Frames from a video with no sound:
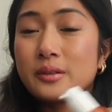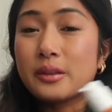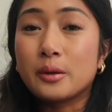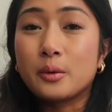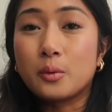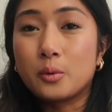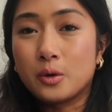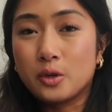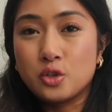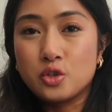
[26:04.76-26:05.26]

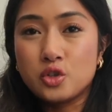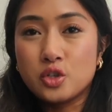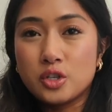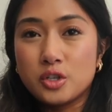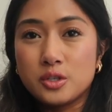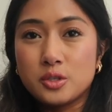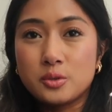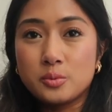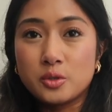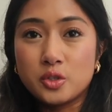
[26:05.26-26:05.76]
like
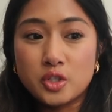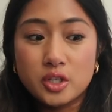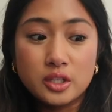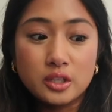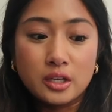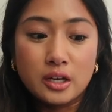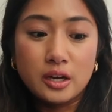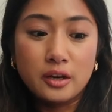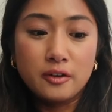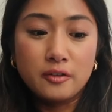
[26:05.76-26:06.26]
oranges, which I
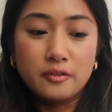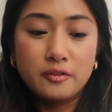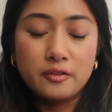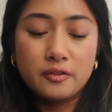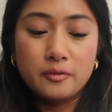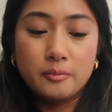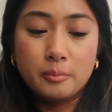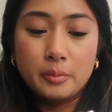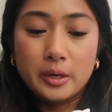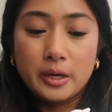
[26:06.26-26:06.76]
love,
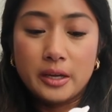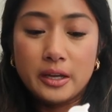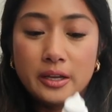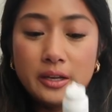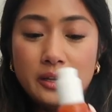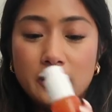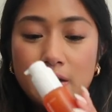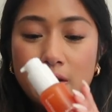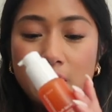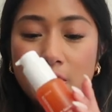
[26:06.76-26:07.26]
but
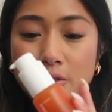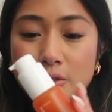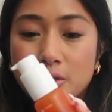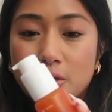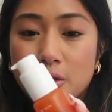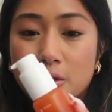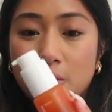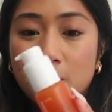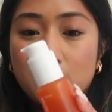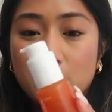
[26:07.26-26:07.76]

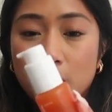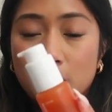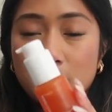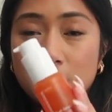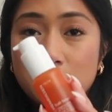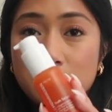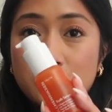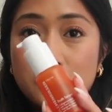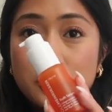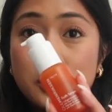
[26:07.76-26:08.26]
also
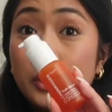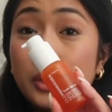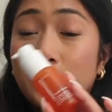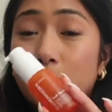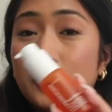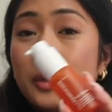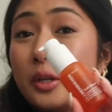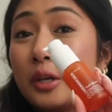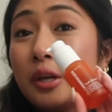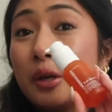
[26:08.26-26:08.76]
works really,
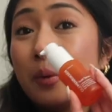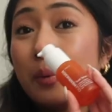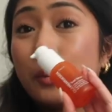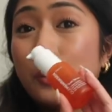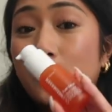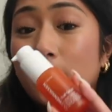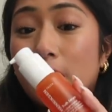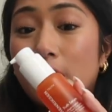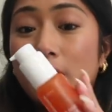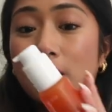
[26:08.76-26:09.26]
really
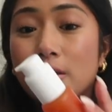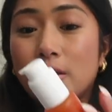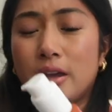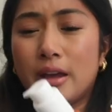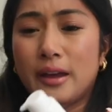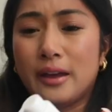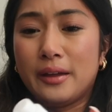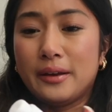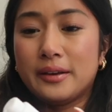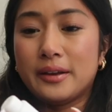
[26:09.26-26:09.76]
well.
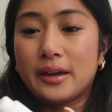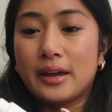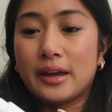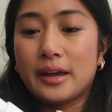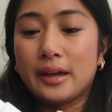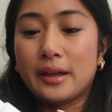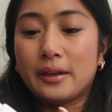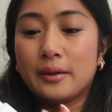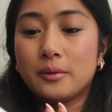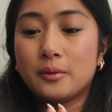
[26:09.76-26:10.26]
And
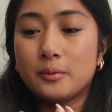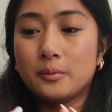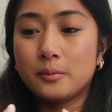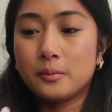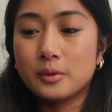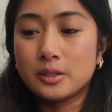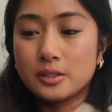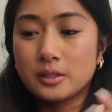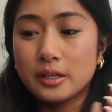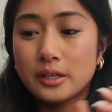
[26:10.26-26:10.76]
I
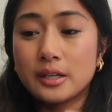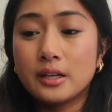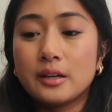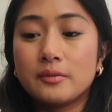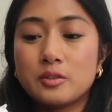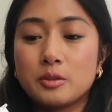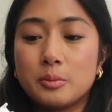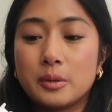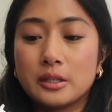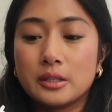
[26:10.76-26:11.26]
was lucky
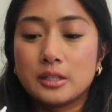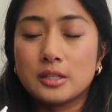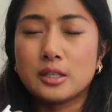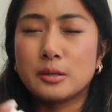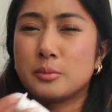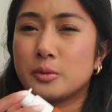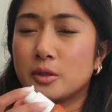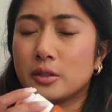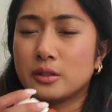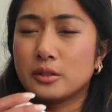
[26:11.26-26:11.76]
enough to pick this
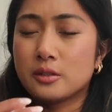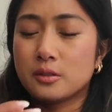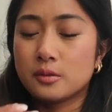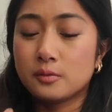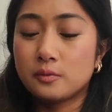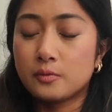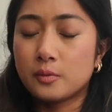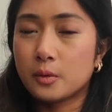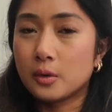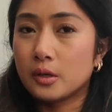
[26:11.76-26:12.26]
up during the
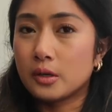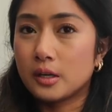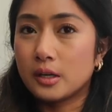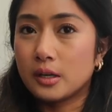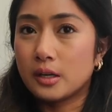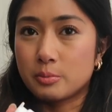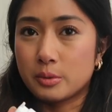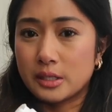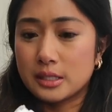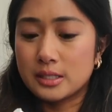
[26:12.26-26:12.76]

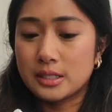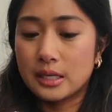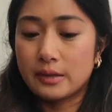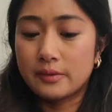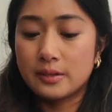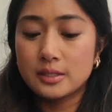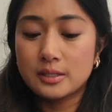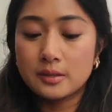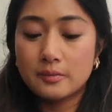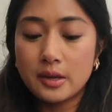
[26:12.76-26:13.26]
Sephora spring
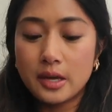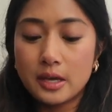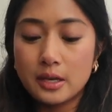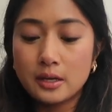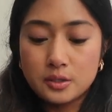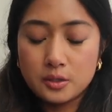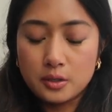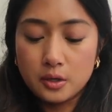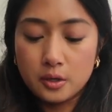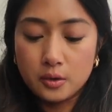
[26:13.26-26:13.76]
savings event.
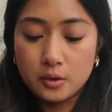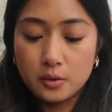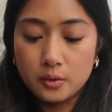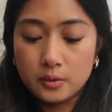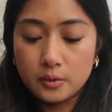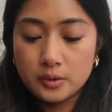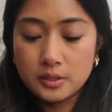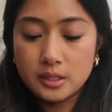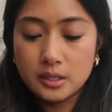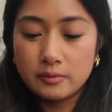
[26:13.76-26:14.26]

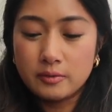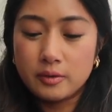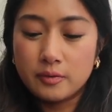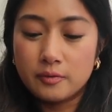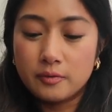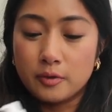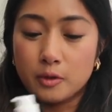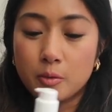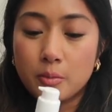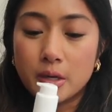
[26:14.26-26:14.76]
So saved a
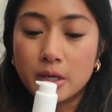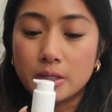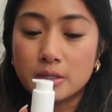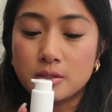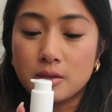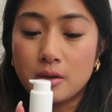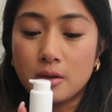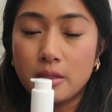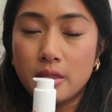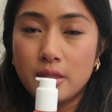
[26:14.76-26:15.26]
few bucks
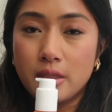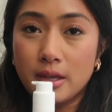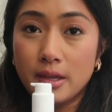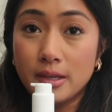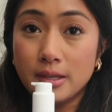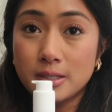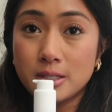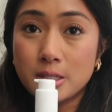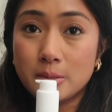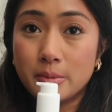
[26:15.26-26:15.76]
on
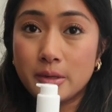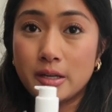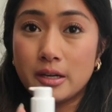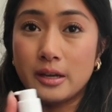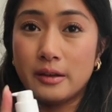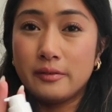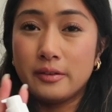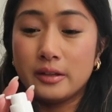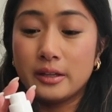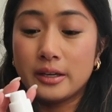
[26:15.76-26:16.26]
this, but
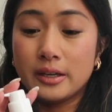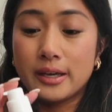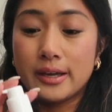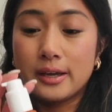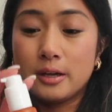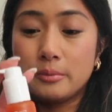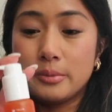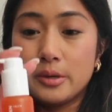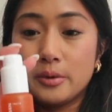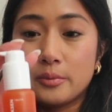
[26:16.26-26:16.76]
I feel like
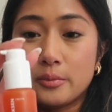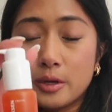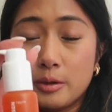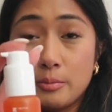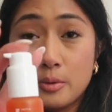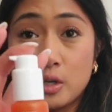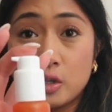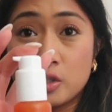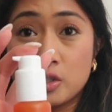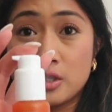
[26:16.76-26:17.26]
I'll be
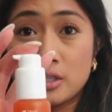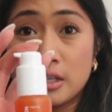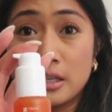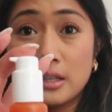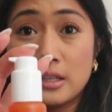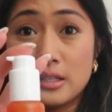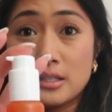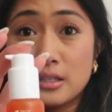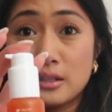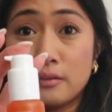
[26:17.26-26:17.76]
repurchasing
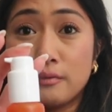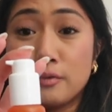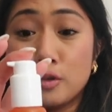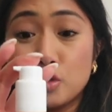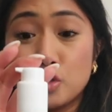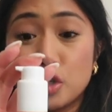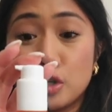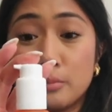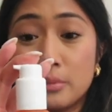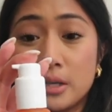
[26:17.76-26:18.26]
this in the
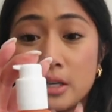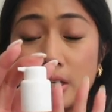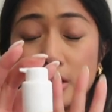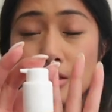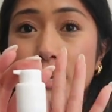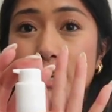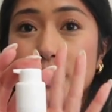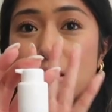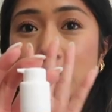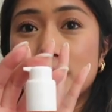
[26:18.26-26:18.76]
future because
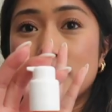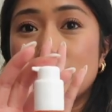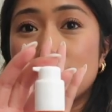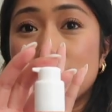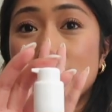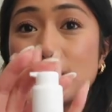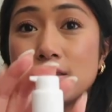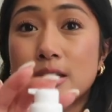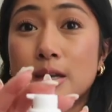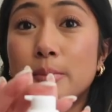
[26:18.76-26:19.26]
this is a
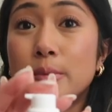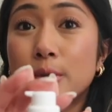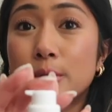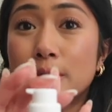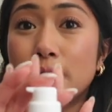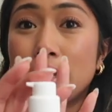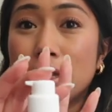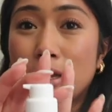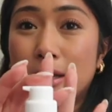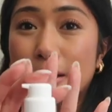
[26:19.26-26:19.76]
staple
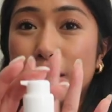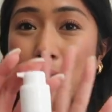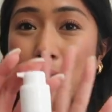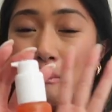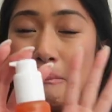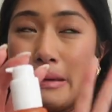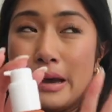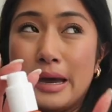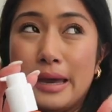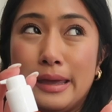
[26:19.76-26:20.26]
in
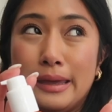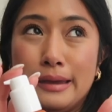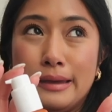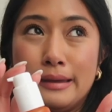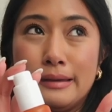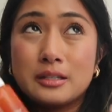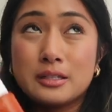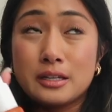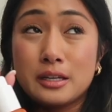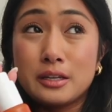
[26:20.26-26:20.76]
my
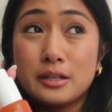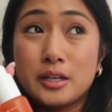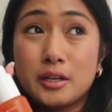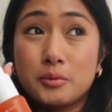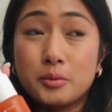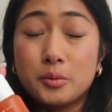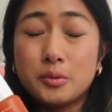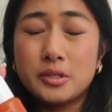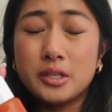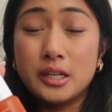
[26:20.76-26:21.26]

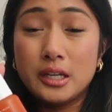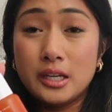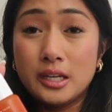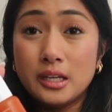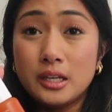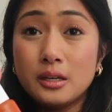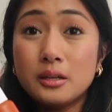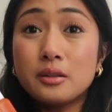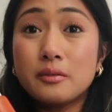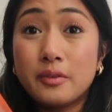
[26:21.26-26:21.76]
skincare
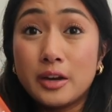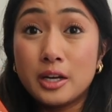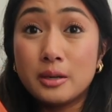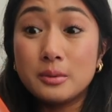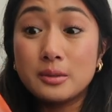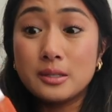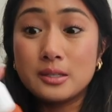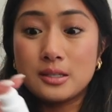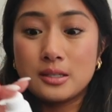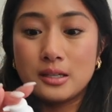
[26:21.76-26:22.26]
routine, the
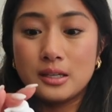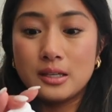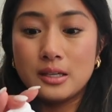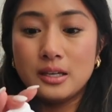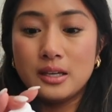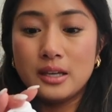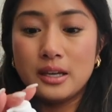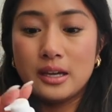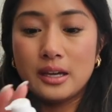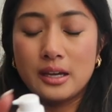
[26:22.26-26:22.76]
vitamin
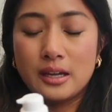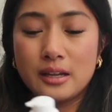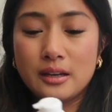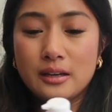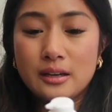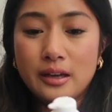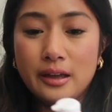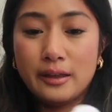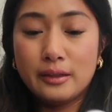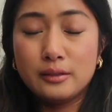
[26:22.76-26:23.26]
C,
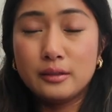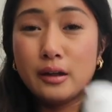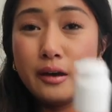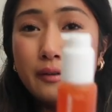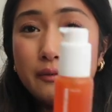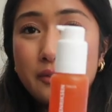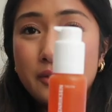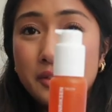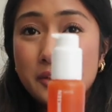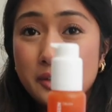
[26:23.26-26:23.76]
and I
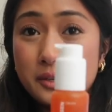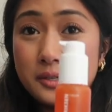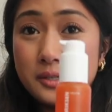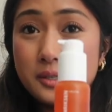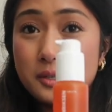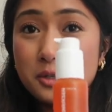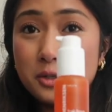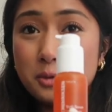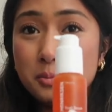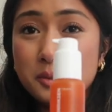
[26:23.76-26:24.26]
love
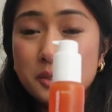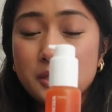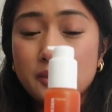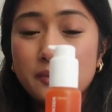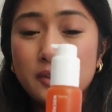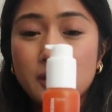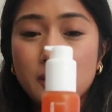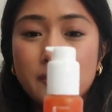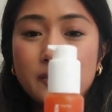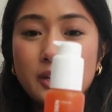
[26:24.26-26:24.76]
this
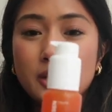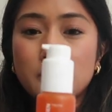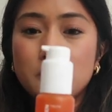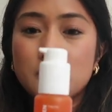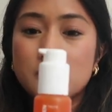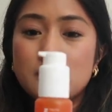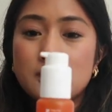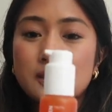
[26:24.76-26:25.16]
specific vitamin